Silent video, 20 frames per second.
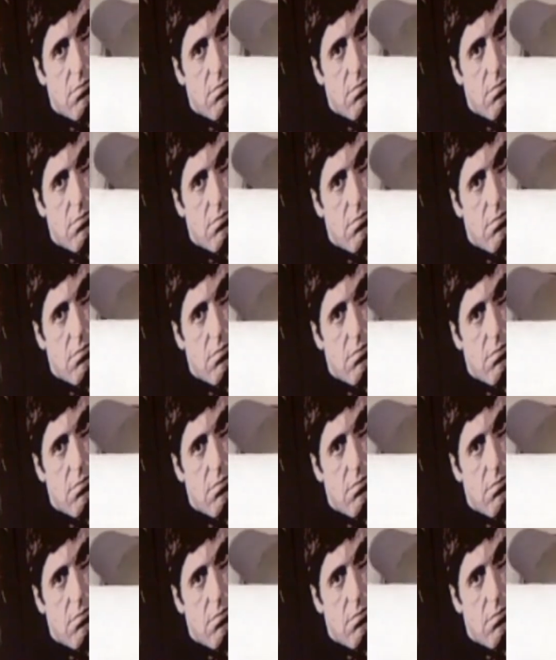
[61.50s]

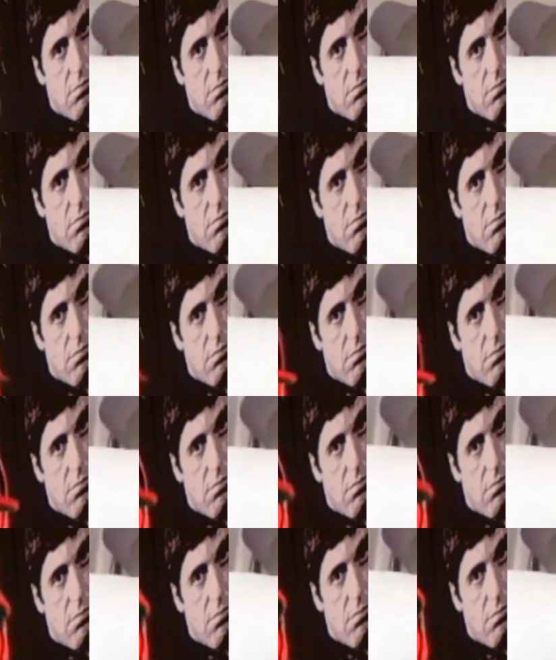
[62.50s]

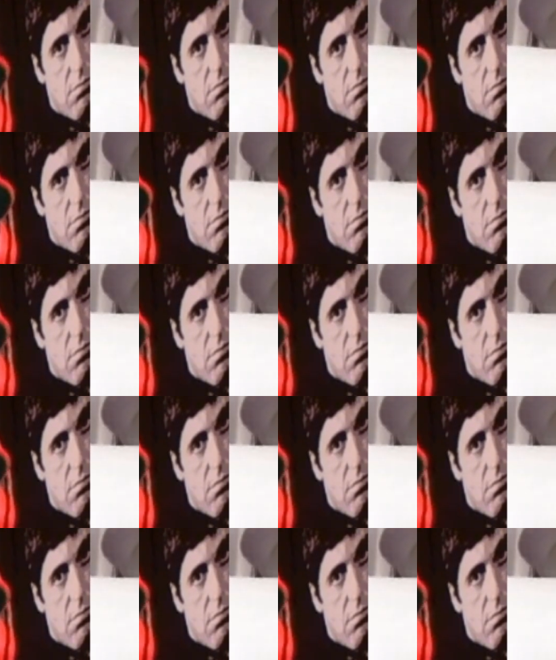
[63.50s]
The person shown says nothing.